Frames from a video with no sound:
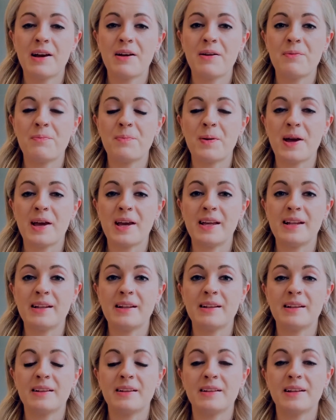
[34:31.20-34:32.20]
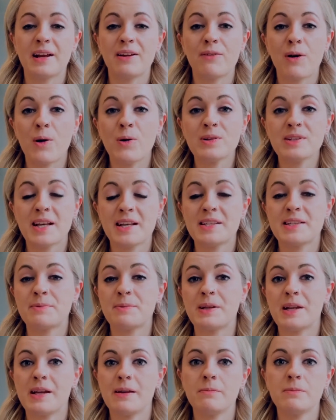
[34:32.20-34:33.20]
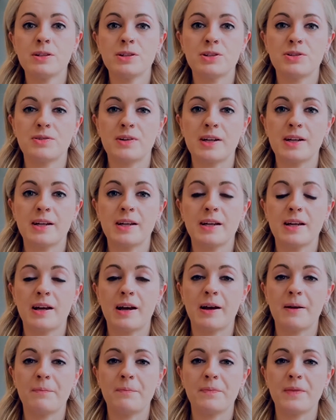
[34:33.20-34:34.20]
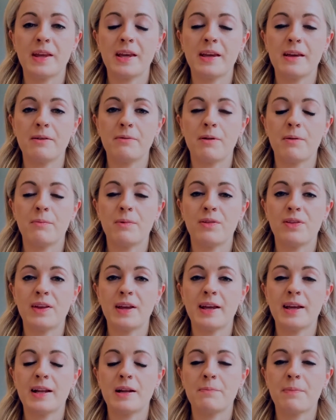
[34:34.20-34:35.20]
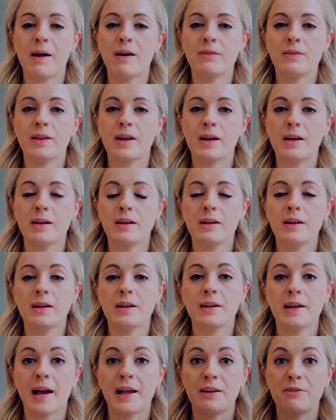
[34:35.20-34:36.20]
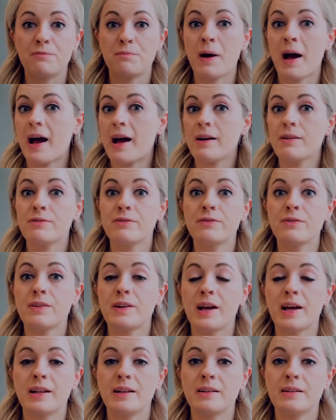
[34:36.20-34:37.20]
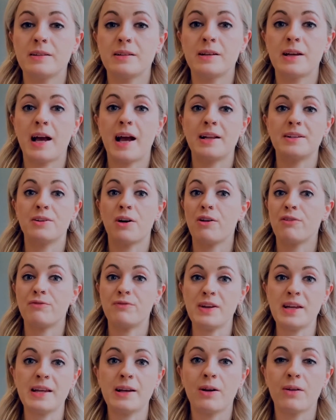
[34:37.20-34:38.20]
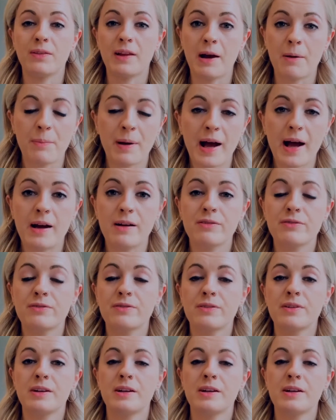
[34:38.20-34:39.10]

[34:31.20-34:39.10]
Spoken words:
But in kind of Old Testament imagery here, when we're thinking about the kind of path and our feet on that path,